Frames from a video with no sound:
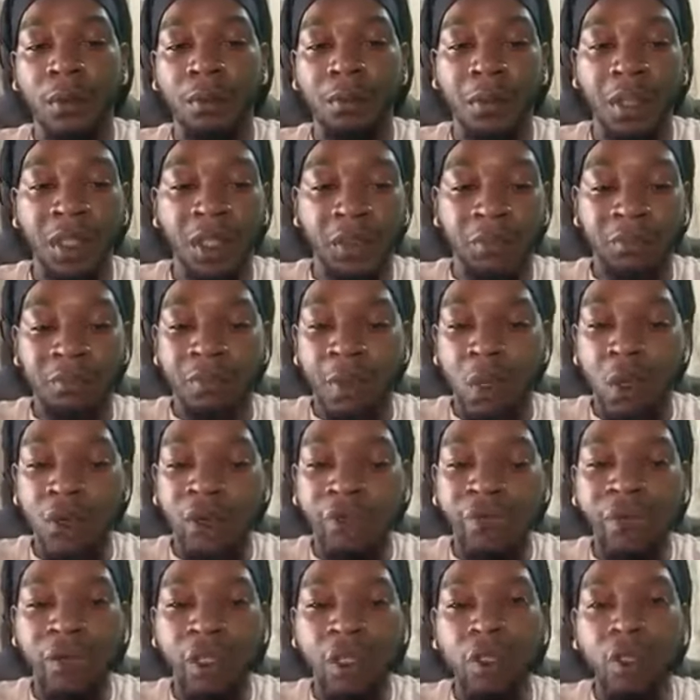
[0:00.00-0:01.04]
But in
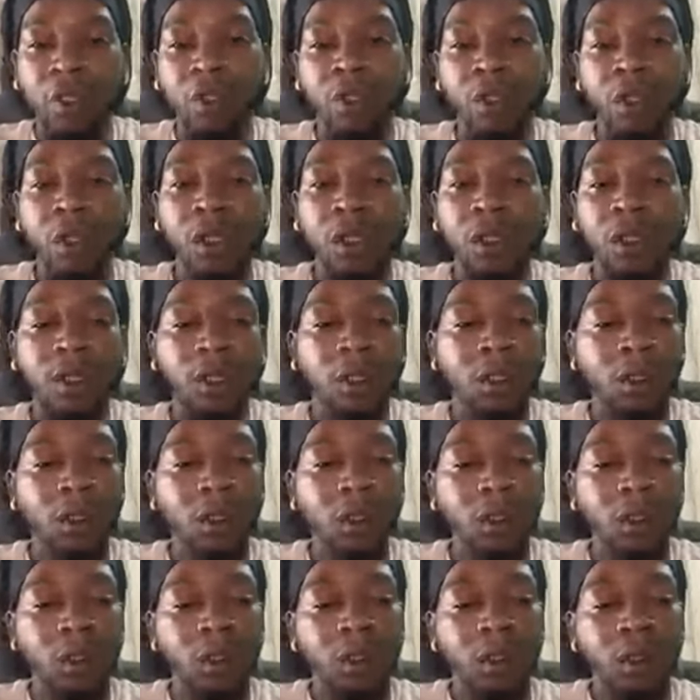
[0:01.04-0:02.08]
both those instances,